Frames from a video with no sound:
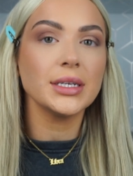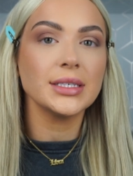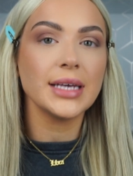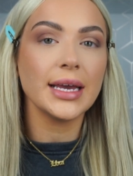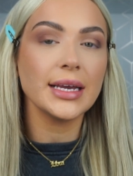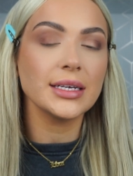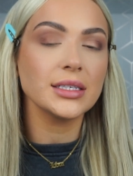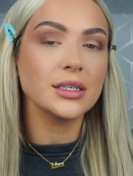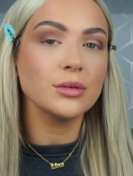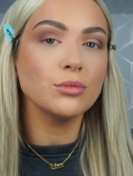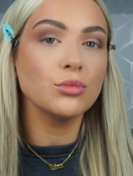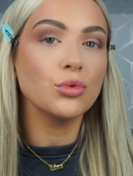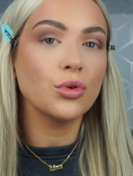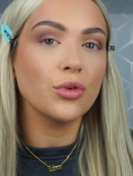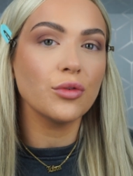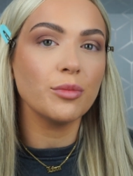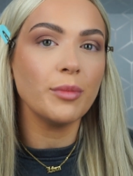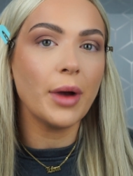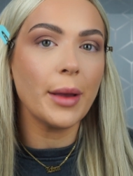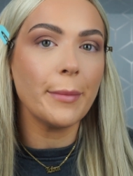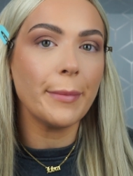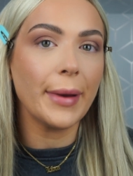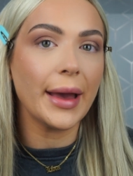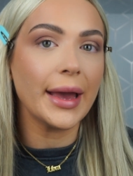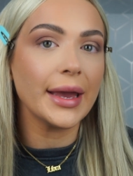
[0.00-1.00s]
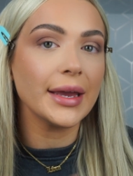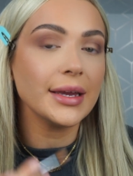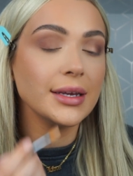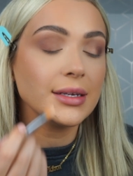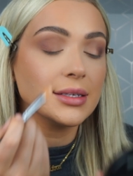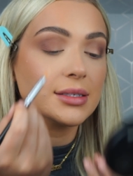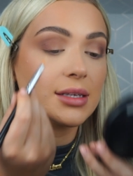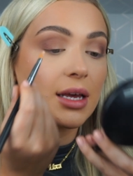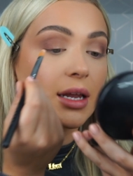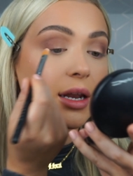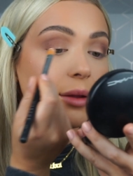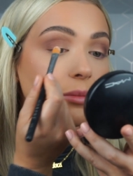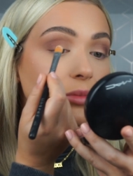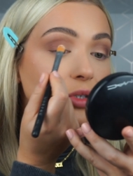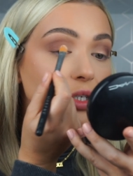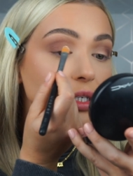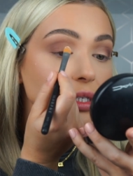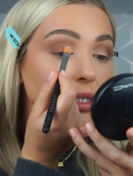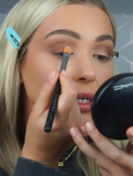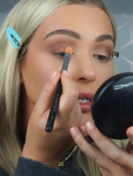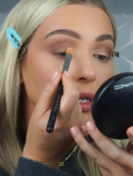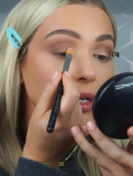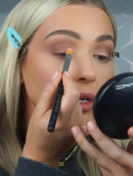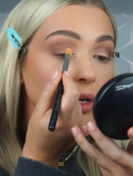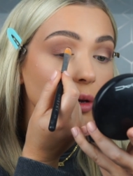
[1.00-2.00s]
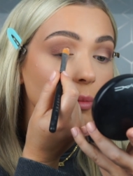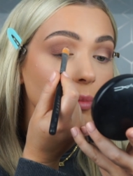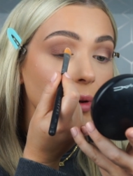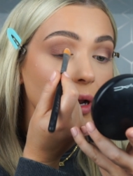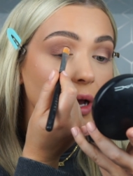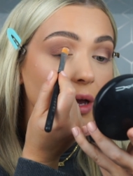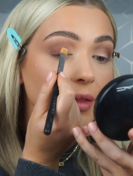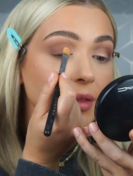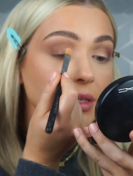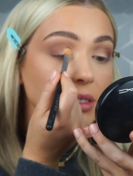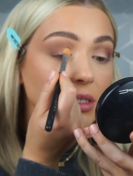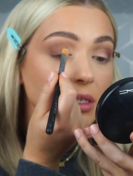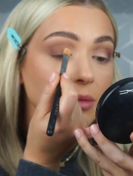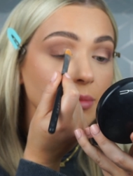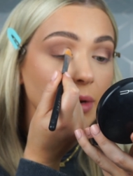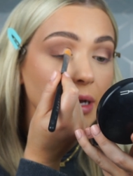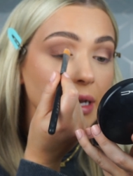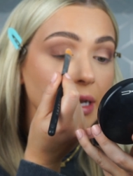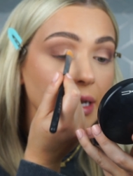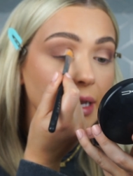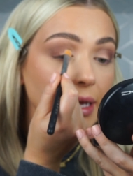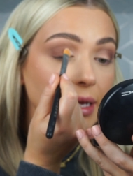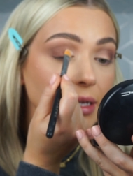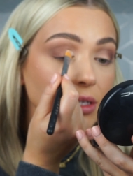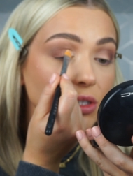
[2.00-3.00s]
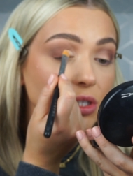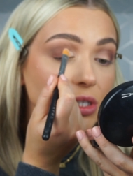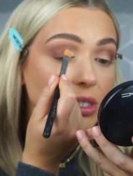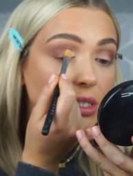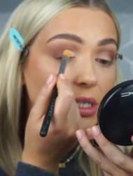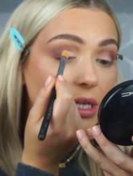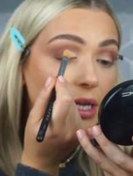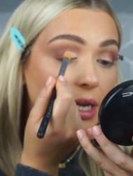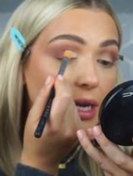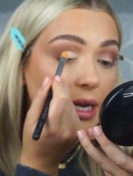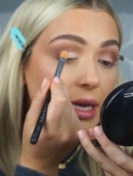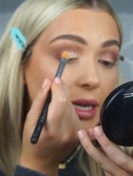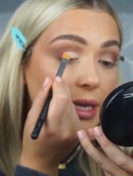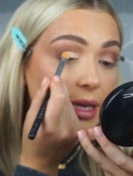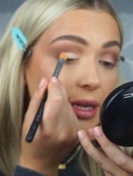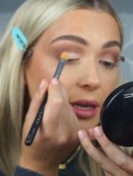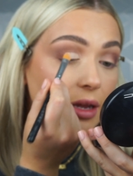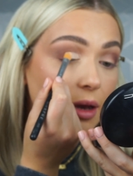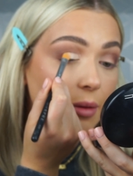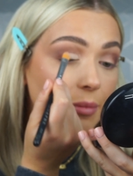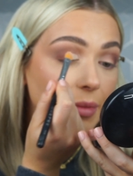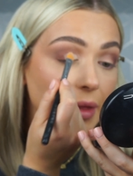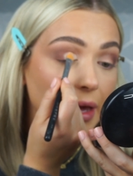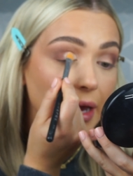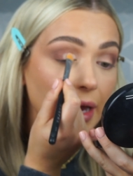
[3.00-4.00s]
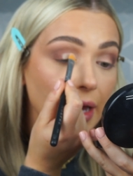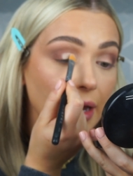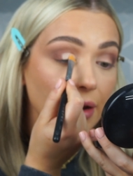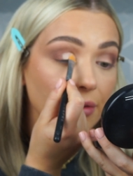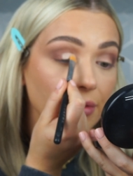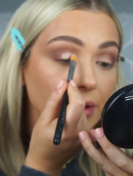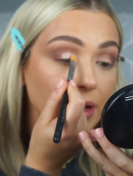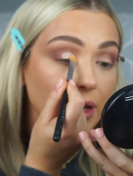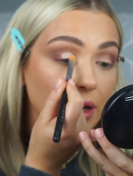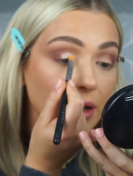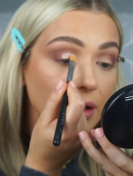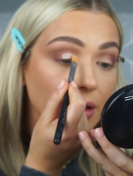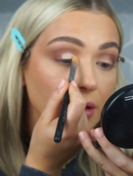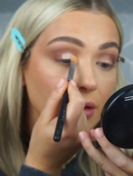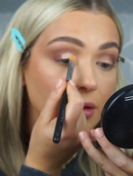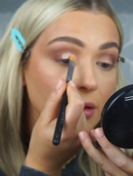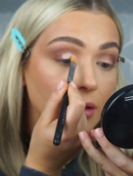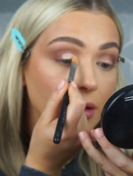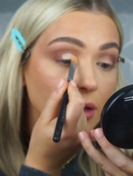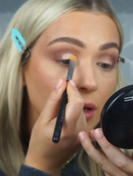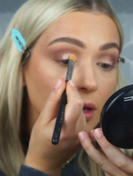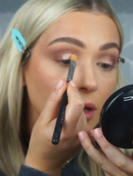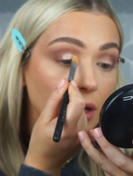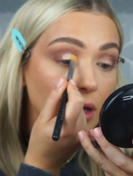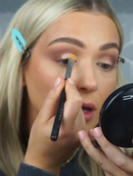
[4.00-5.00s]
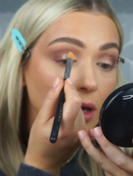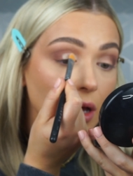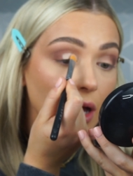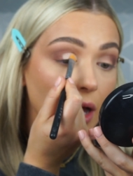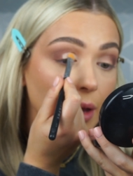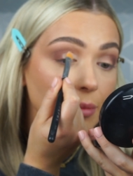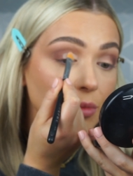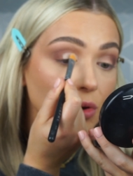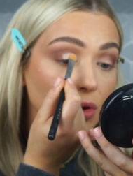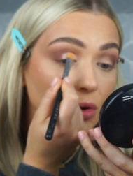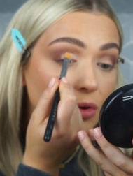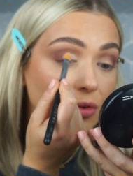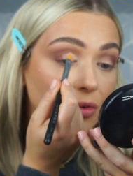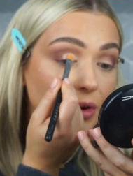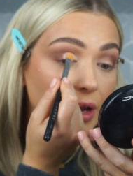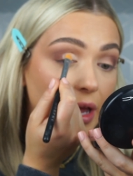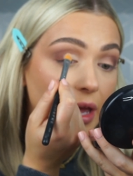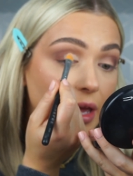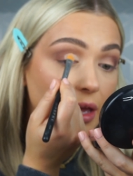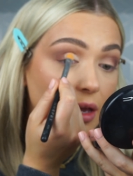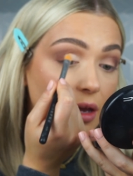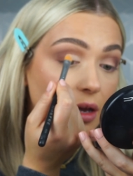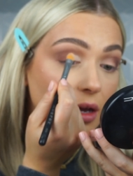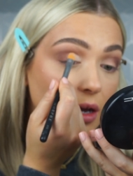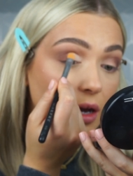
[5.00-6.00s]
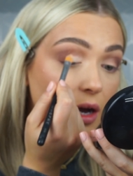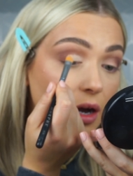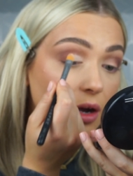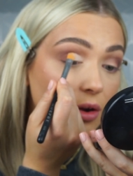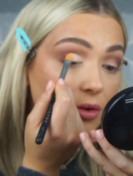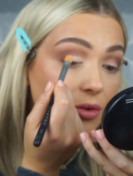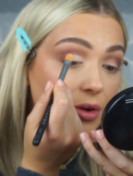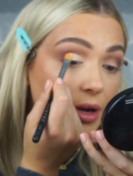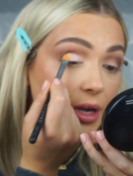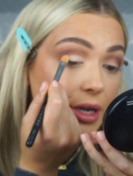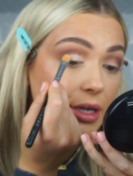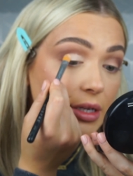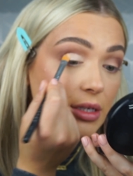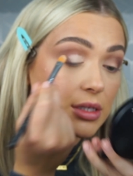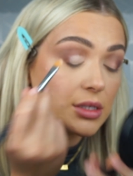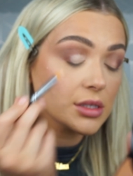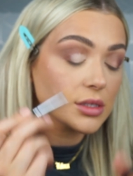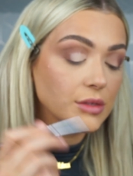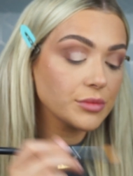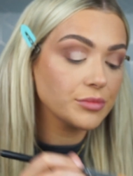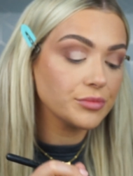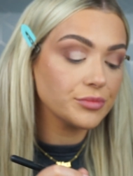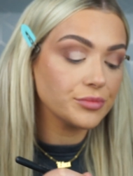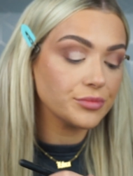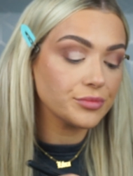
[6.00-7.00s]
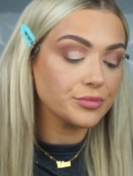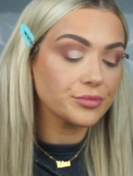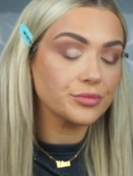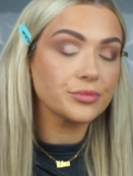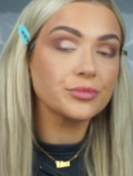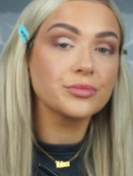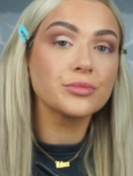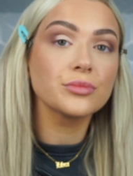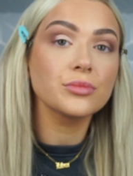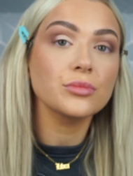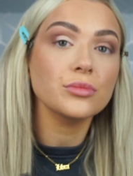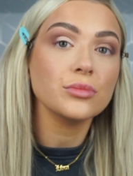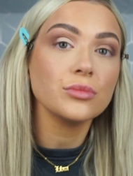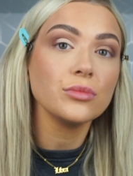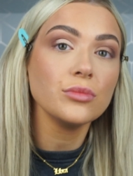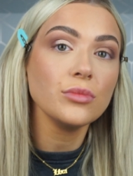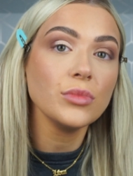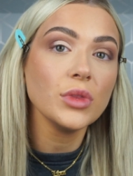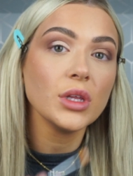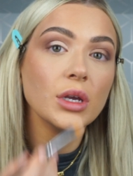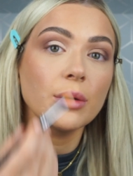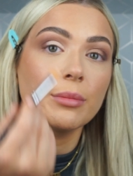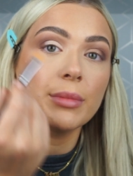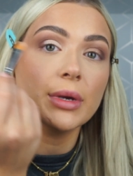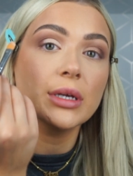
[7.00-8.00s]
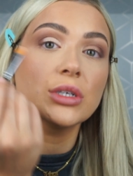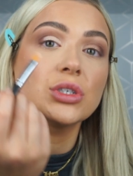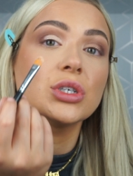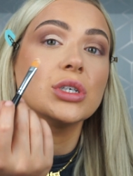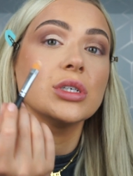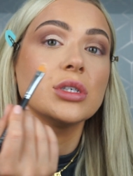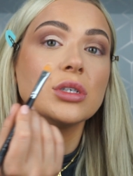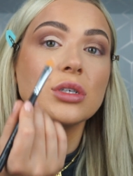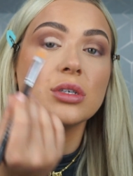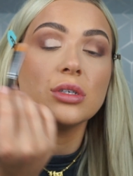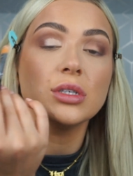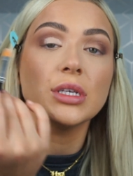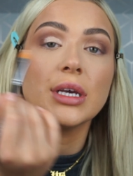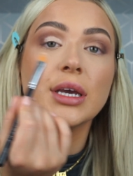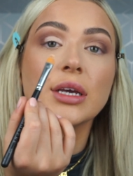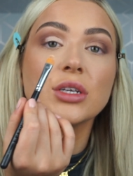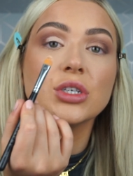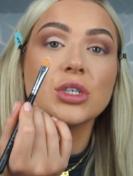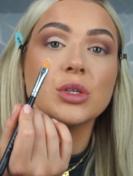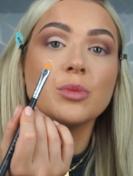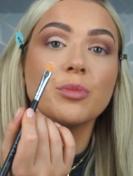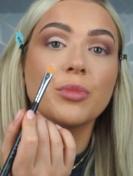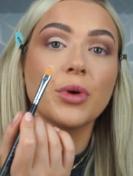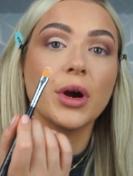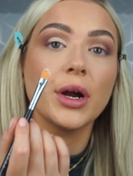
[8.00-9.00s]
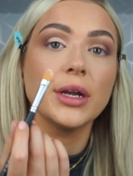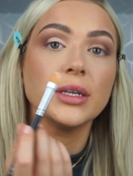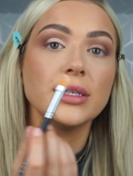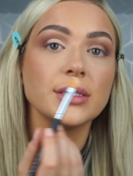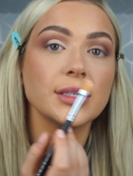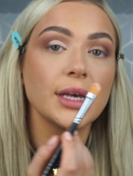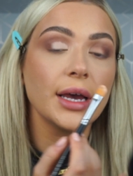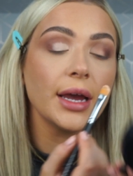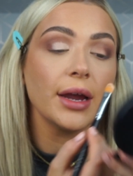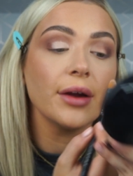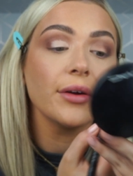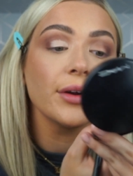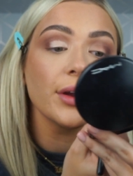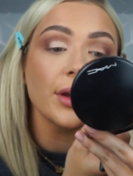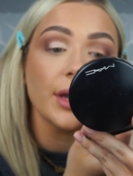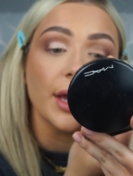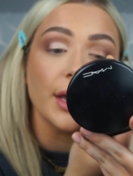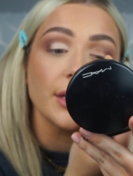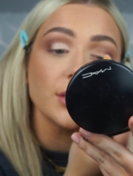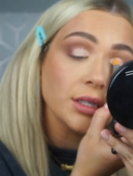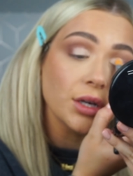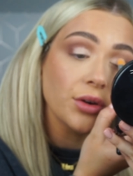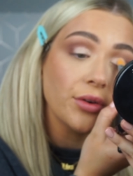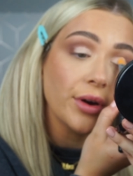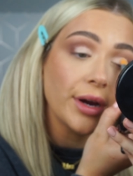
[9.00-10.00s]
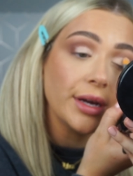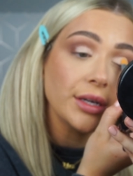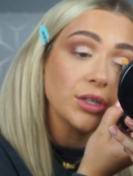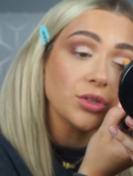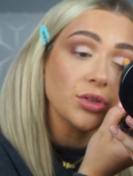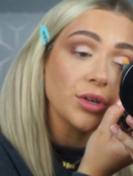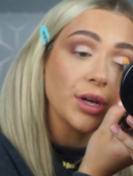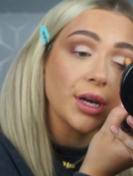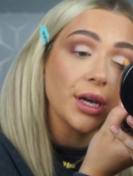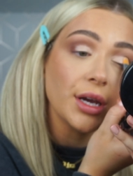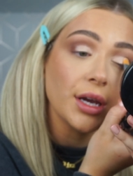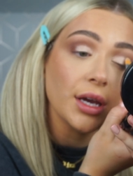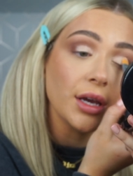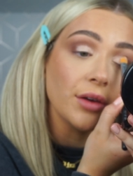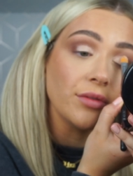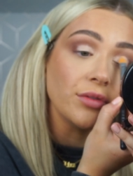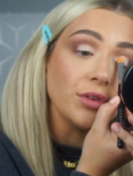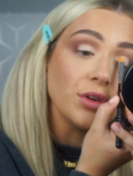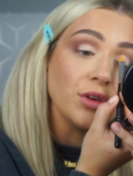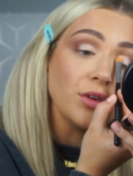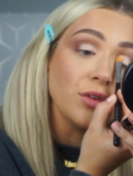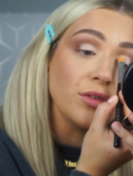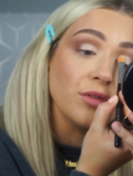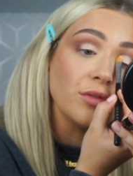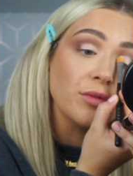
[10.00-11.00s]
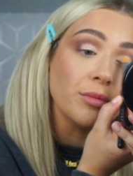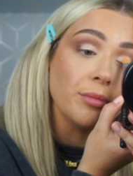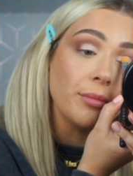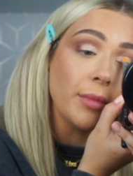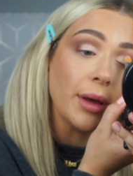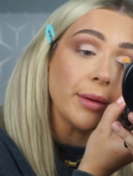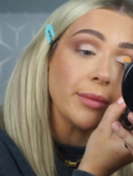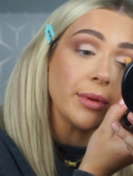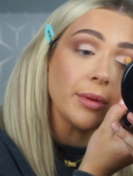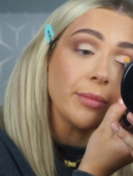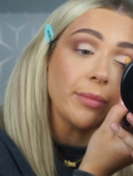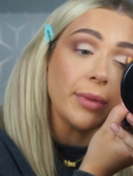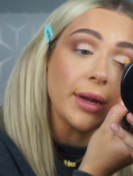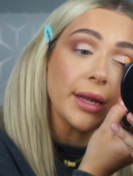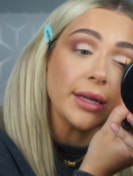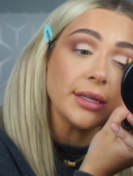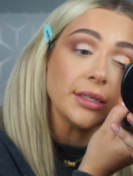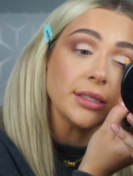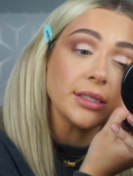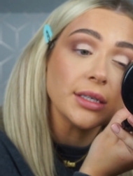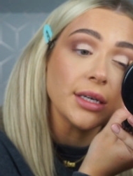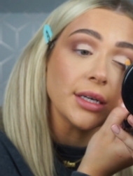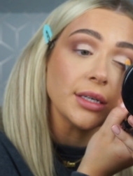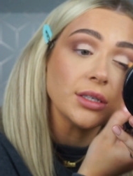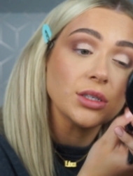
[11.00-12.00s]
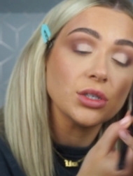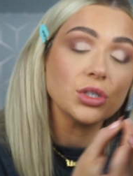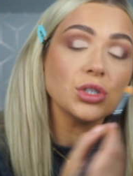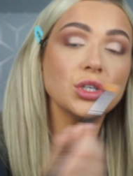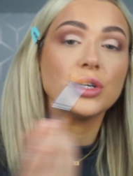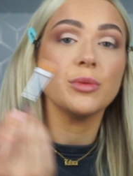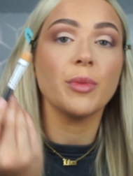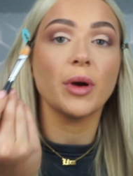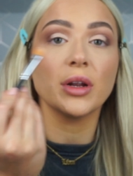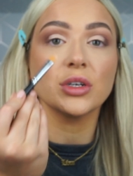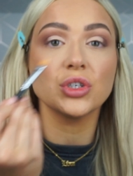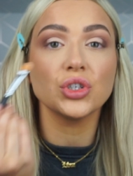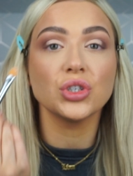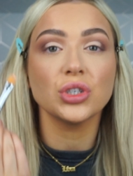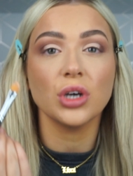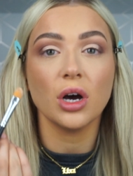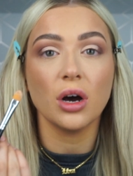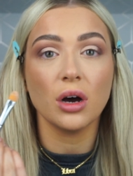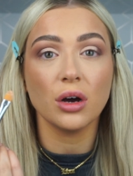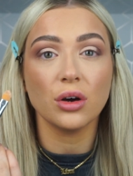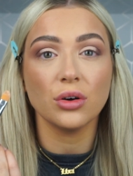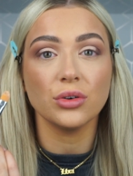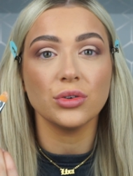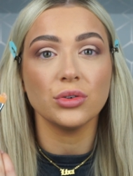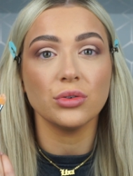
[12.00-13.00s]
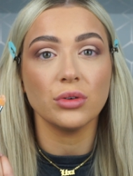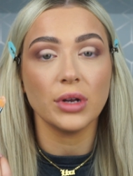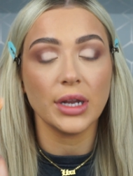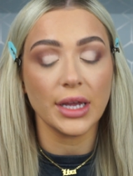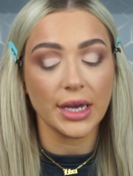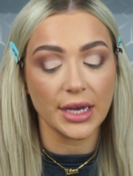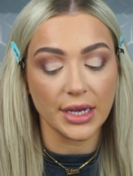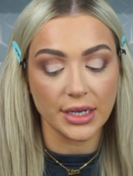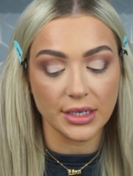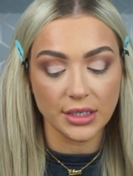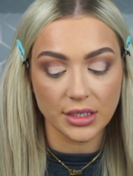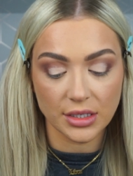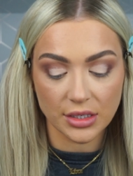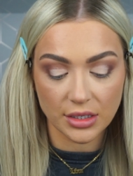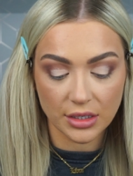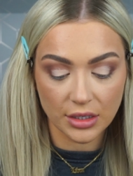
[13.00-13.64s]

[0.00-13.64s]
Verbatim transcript: going to take some more of my base and I'm just going to apply this to my lid just to clean up the area. I'm not creating a cut crease, it's just, you see, it just brightens that area again. It's a great trick if you've maybe blended too much dark on your lid.